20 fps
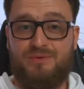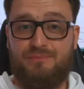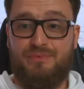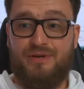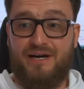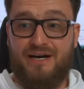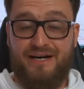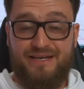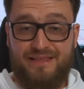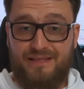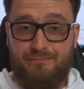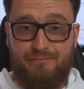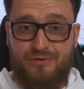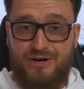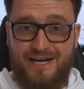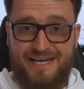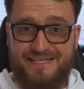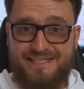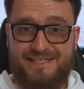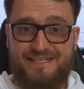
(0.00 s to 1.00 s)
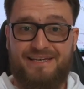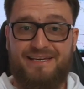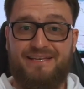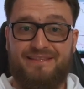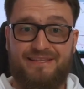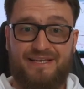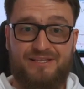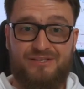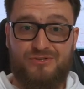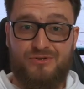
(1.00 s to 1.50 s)
behind the price.
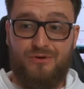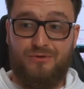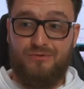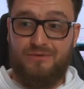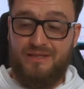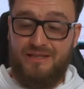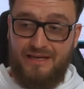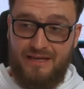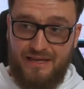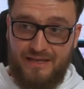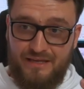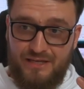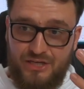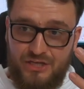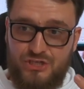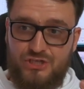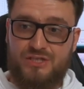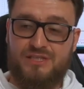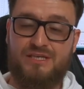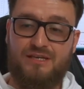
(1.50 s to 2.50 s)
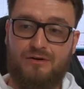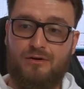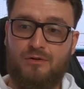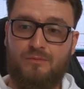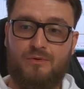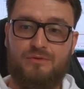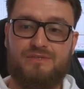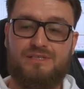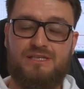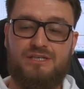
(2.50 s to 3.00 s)
That's all.
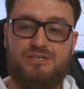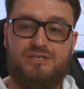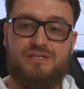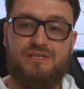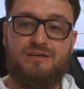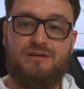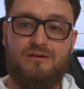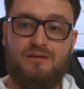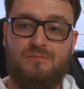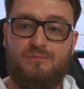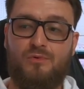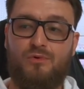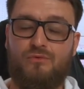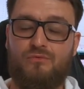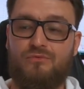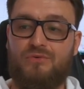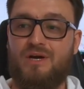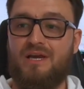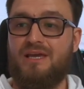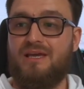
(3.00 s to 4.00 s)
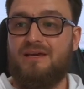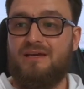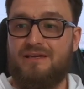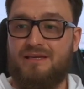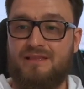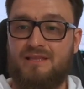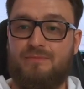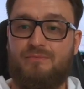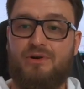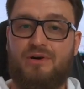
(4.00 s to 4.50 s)
Almost each single move
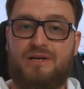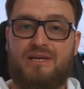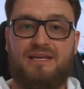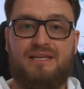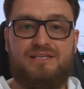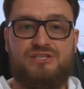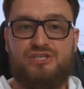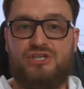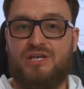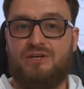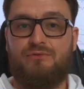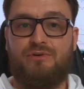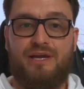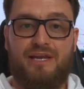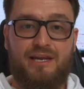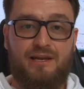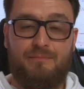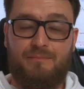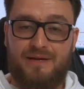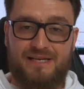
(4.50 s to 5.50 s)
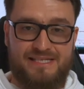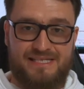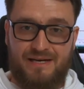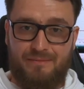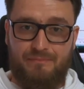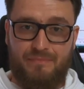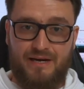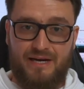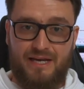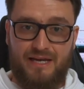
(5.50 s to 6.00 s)
in the market is generated by
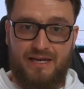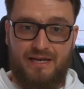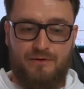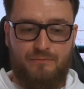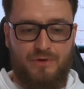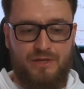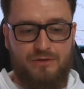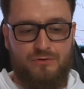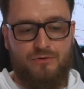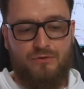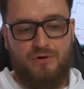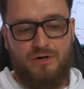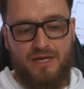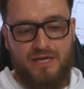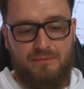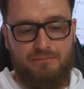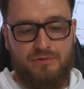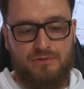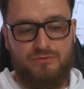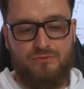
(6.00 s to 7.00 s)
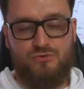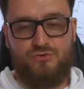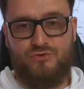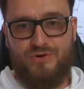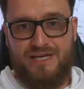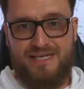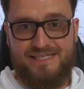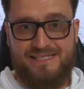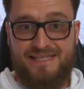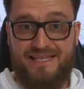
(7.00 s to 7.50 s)
somebody, and when you are able to
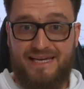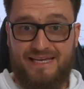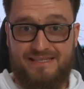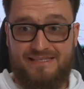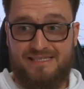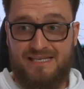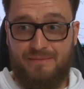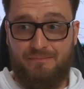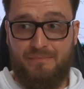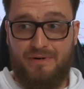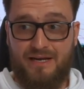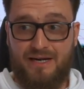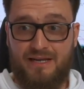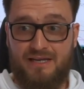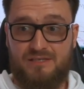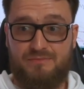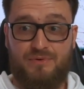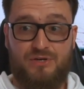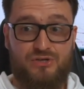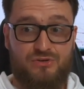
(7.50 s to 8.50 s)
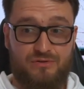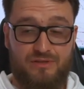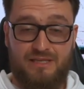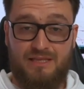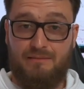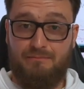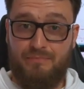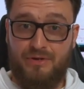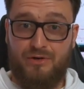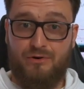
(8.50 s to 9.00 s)
trace that somebody, especially
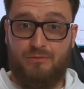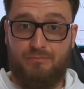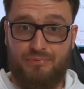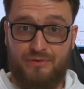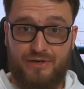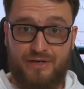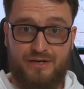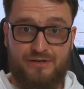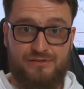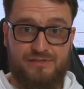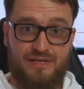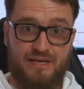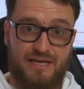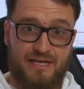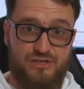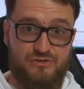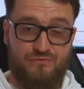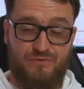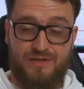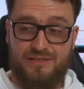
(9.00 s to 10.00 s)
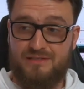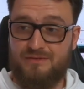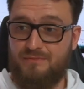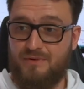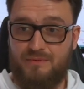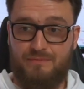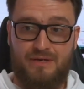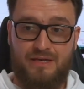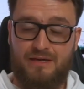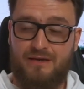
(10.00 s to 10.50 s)
the bigger players, the hedge funds,
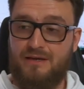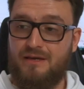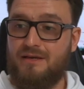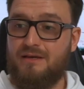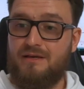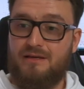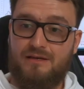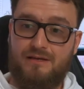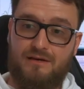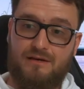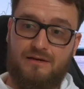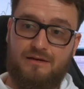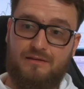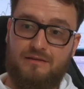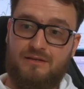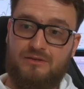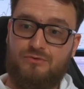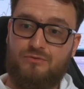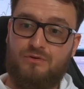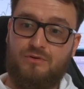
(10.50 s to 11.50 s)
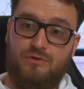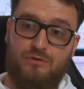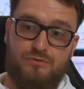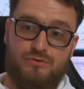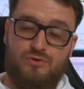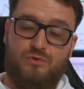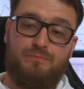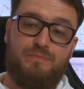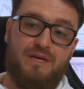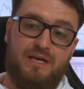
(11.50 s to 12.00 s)
maybe this could
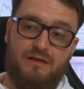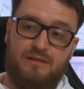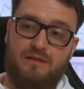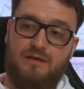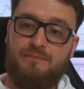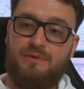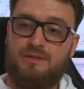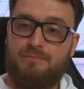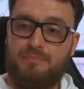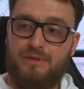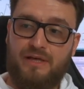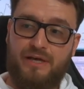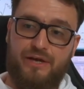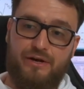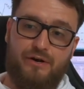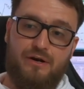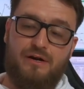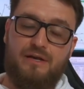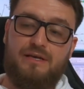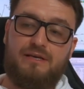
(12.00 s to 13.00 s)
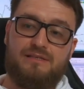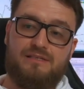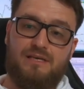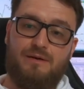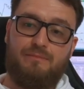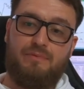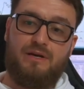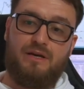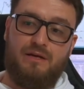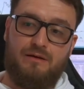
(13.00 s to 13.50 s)
also be a limit player,
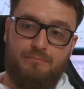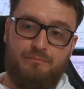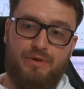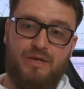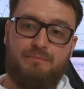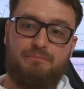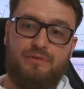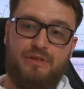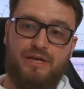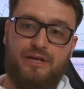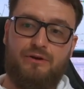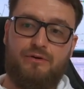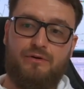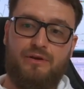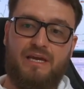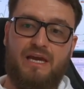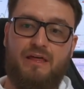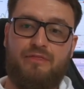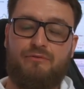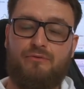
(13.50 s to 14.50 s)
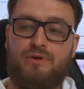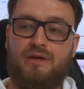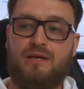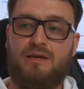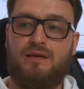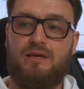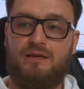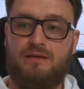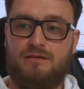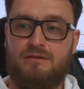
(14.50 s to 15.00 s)
a big player gathering
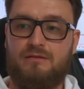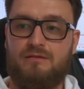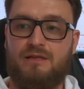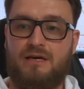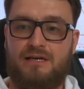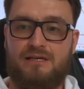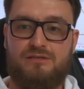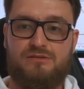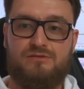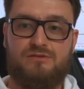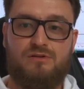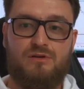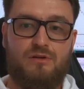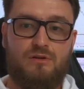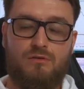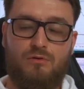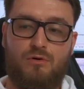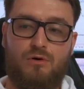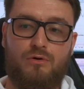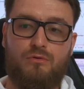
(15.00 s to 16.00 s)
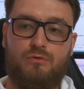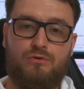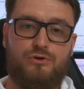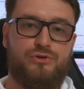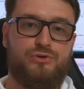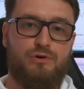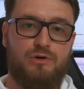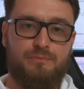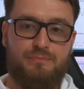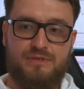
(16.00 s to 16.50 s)
a nice long or
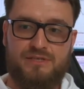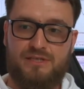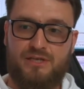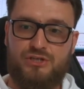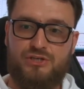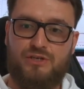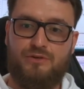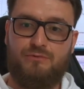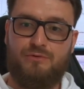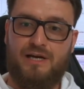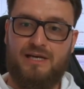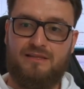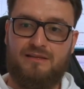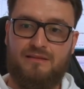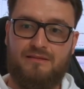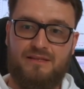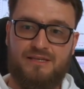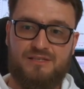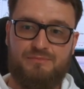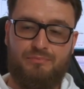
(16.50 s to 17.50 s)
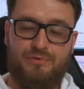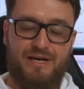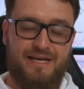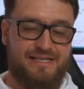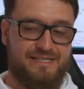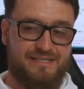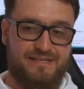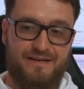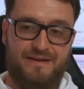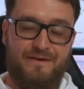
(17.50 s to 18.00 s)
short position right at this
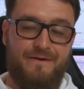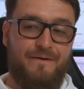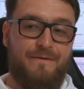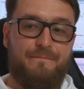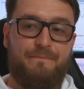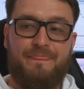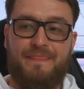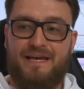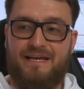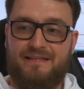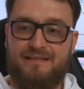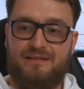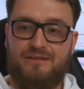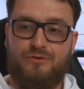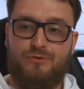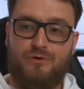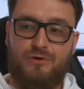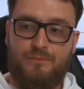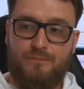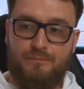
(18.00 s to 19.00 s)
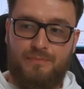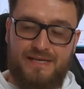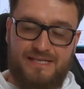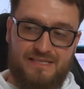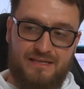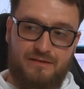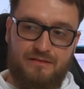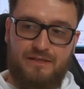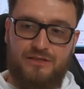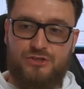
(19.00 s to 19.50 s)
price, and you're
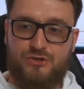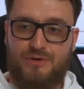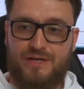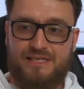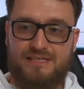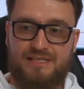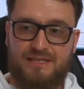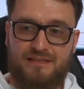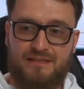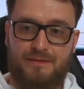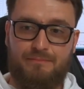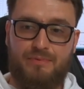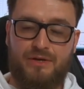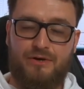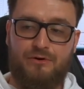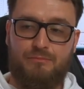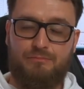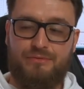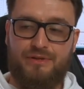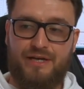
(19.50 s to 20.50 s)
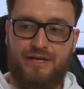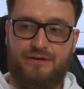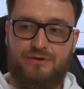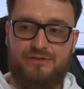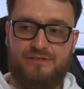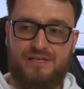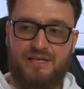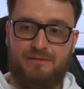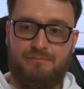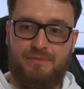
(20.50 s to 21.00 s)
basically tracing the bigger
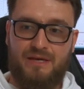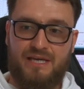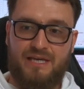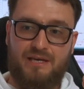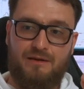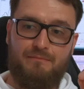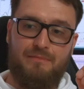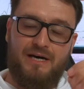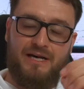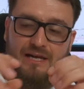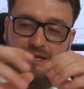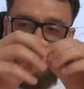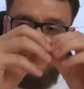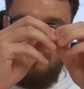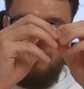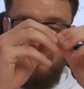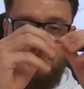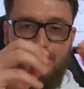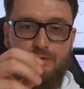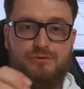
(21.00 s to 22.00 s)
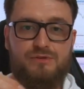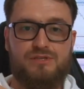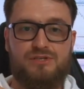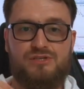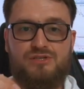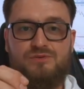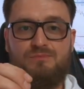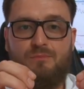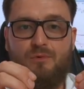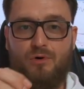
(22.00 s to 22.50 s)
players and making money on those
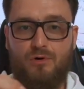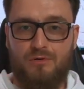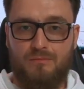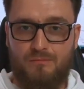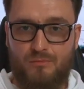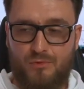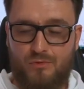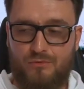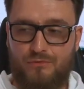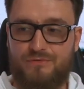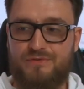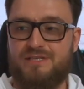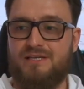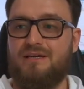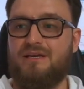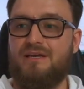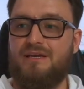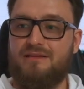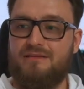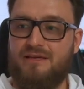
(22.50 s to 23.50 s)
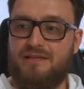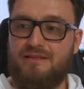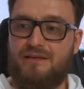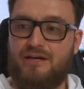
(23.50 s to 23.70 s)
small moves that